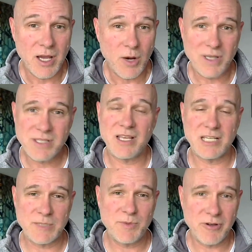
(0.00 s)
Once they
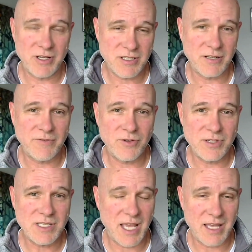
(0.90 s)
experience it
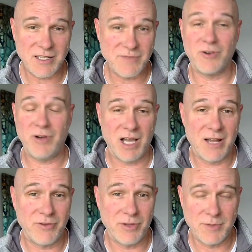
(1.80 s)
firsthand, it's very
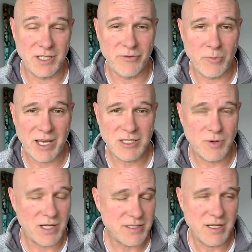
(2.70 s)
hard for them to give it back
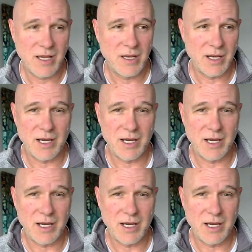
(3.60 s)
to us.